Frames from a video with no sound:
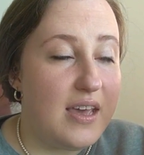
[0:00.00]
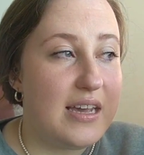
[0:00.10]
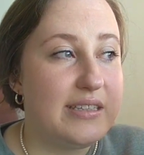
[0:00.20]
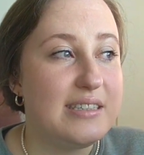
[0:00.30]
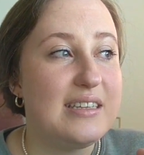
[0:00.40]

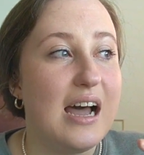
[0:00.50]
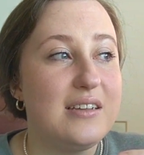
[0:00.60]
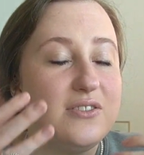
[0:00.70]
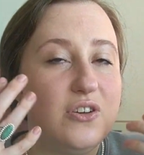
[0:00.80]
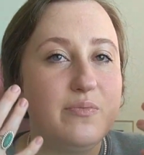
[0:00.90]
it's
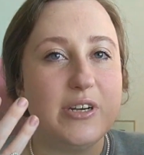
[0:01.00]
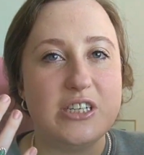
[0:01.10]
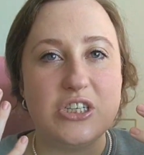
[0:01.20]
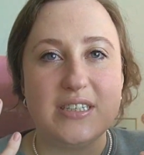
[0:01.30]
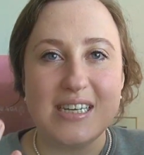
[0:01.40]
not so
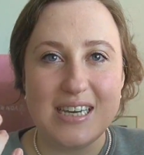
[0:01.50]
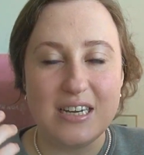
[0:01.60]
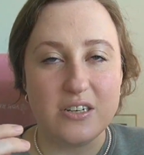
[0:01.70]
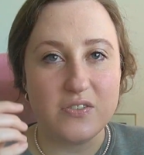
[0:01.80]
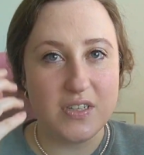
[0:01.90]
much
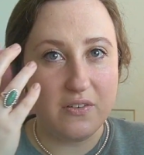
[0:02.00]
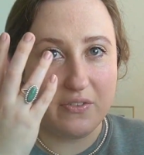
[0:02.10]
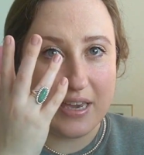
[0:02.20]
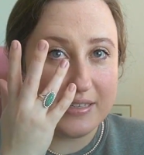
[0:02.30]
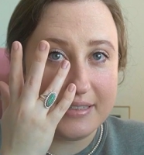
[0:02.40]
tears of
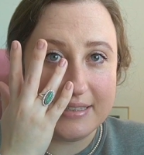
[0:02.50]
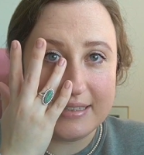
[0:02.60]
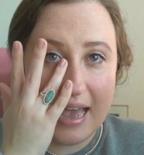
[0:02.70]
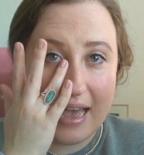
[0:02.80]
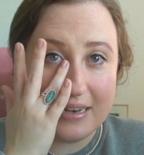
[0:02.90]
like
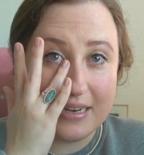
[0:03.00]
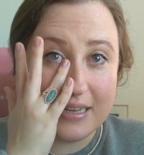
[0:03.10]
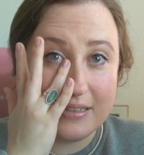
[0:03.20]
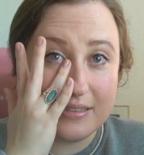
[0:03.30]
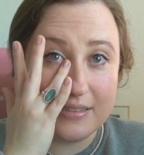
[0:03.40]

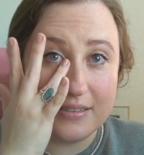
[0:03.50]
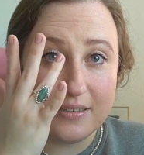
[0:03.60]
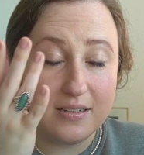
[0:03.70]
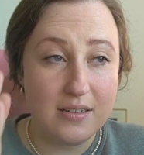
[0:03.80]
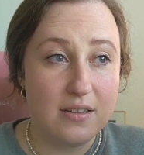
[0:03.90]
sadness.
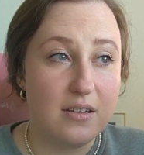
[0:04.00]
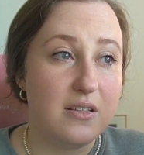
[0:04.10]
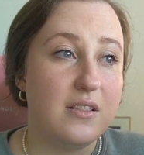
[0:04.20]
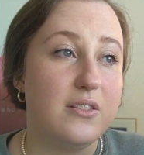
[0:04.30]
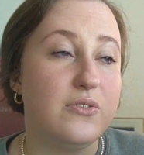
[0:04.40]

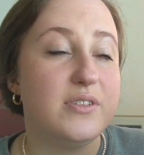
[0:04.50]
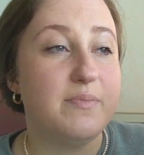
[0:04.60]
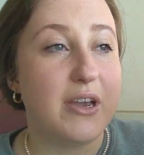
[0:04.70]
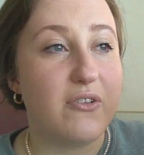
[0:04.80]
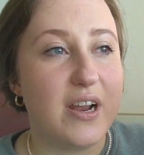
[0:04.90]
Losing
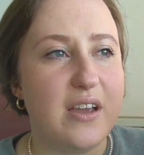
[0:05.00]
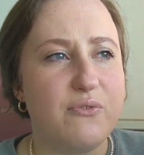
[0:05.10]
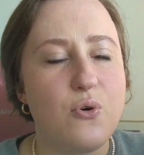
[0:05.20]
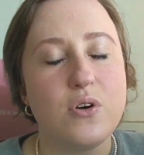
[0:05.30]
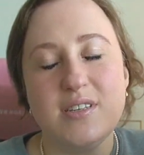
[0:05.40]
my granny, of
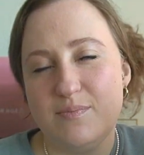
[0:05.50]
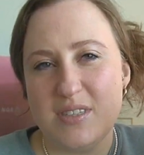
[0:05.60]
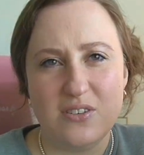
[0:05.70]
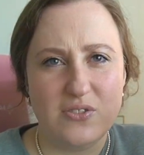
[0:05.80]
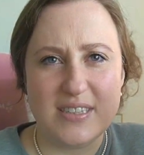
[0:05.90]
course, I'm
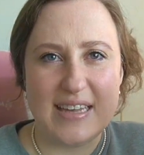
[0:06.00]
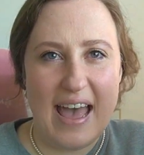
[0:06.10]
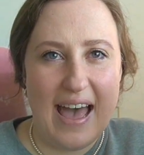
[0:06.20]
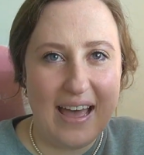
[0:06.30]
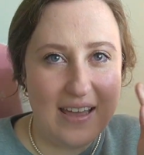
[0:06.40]
still
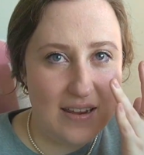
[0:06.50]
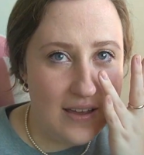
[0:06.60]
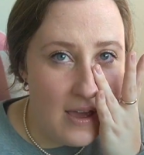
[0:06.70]
sad,